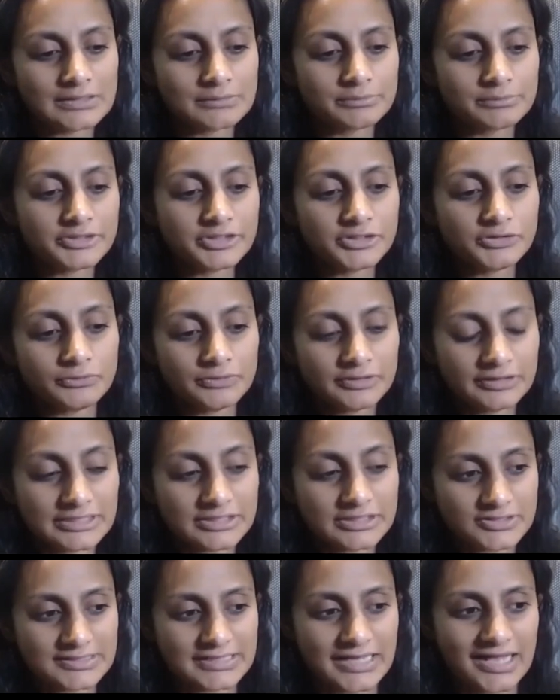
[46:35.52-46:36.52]
But you really
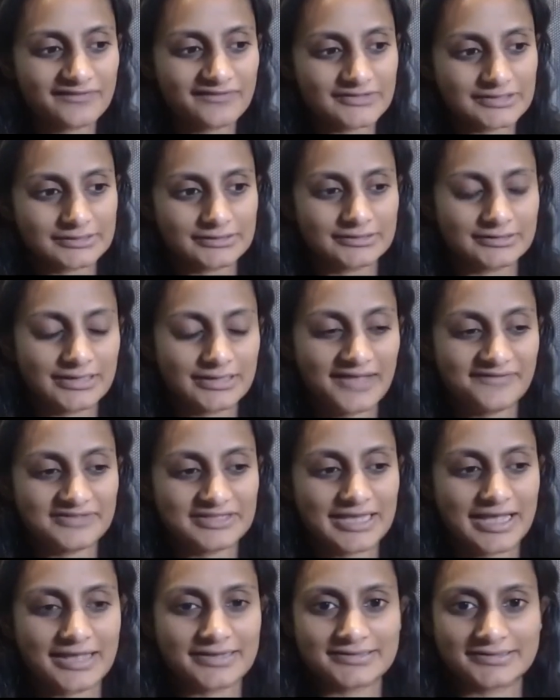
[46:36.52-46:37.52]
just have
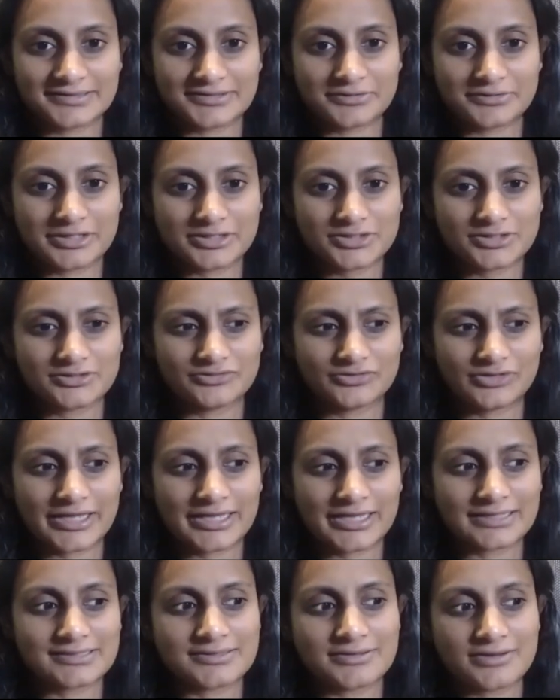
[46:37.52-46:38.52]
to ask this question of
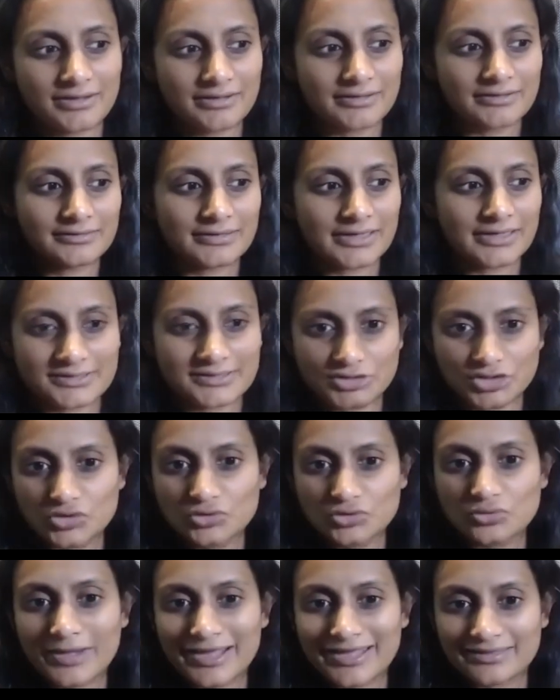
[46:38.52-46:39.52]
like, it's a
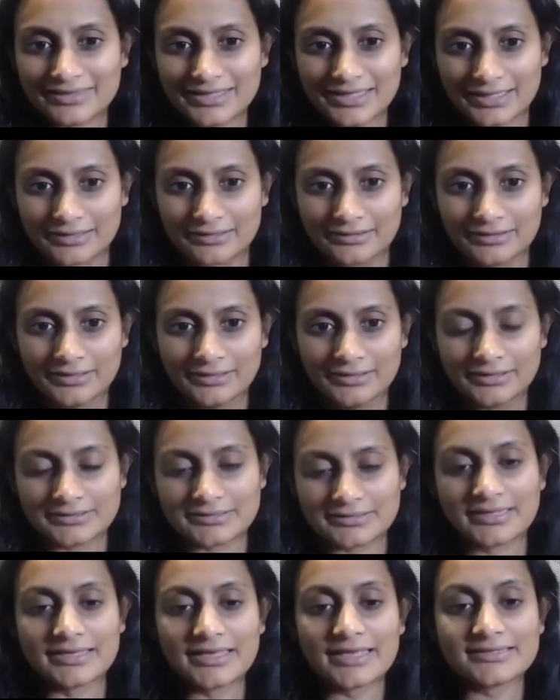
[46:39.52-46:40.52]
two-way thing. It's
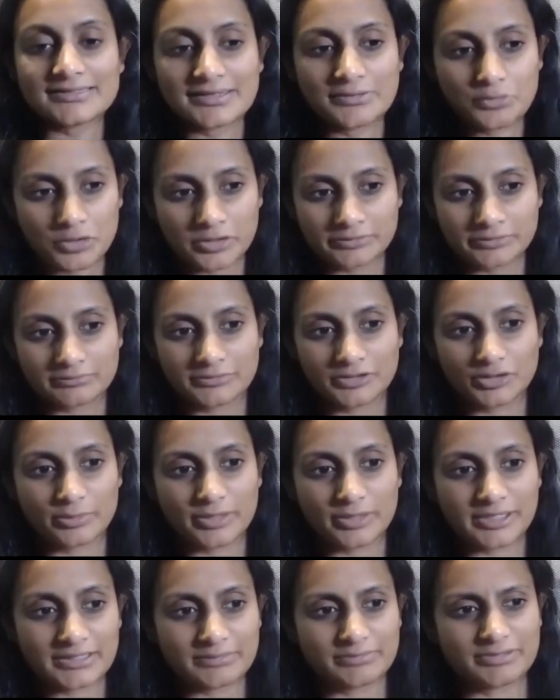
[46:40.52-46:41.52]
like, yes, I want your
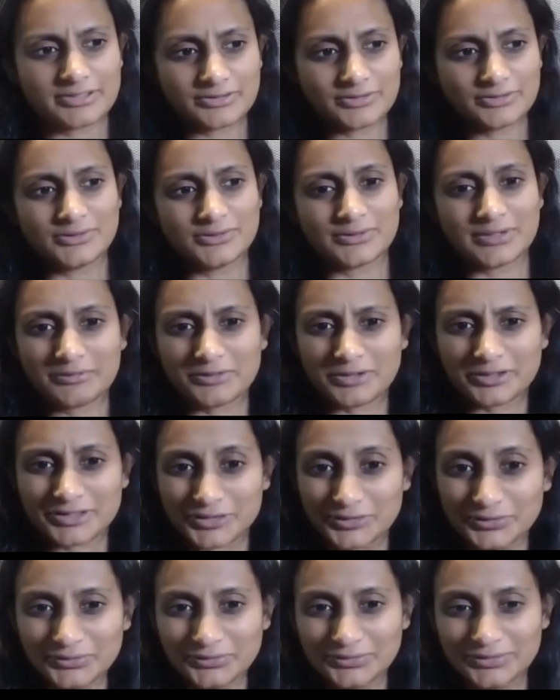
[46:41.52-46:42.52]
money, but do I want
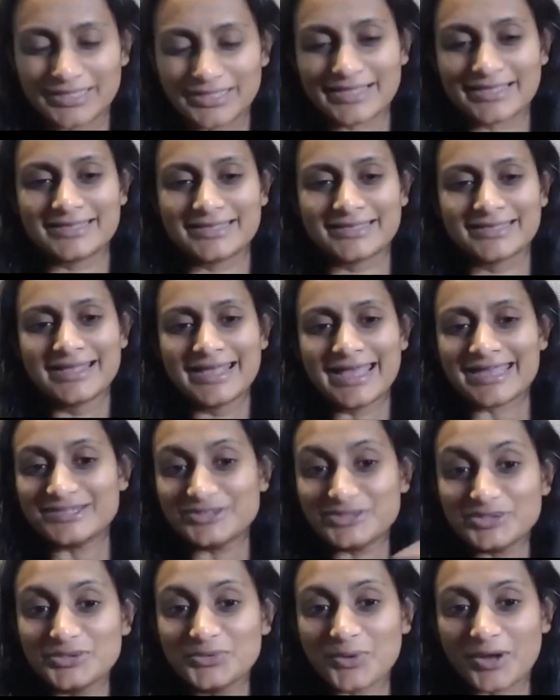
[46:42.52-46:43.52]
you? Like, and
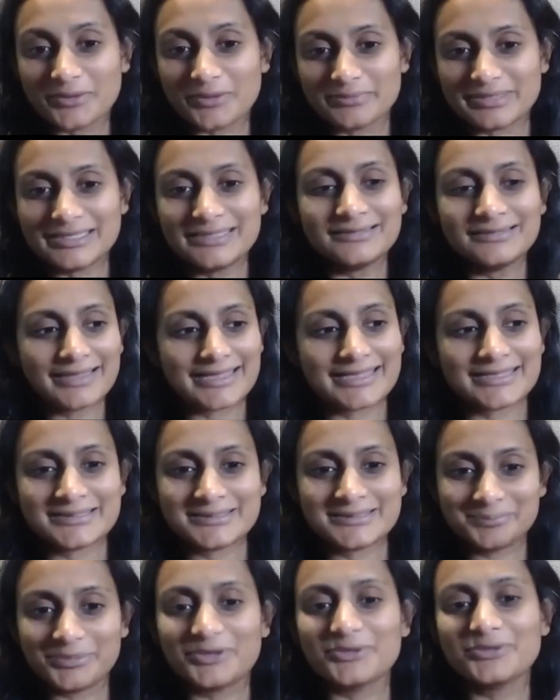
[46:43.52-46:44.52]
do you want me? Like,
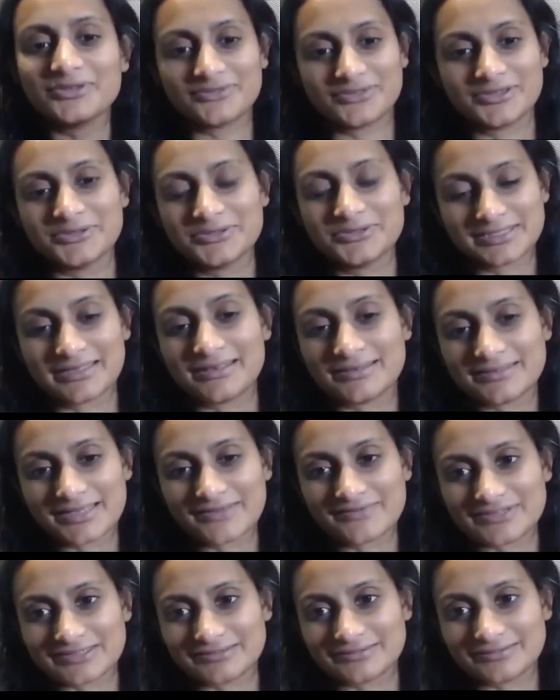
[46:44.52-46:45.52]
it's both of those things
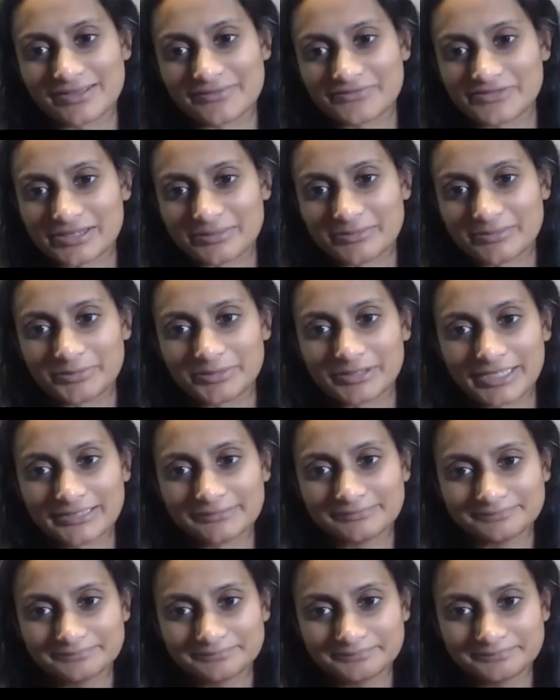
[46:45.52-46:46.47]
have to come into play.